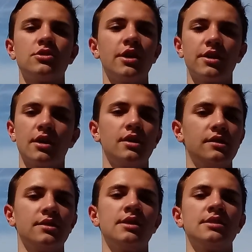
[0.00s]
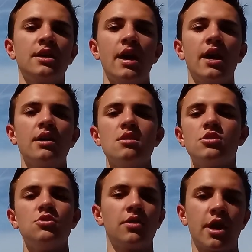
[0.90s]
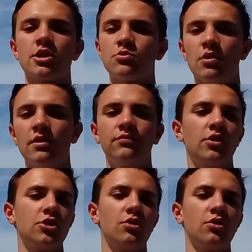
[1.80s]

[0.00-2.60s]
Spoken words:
Like, let's say you want to catch a redfish,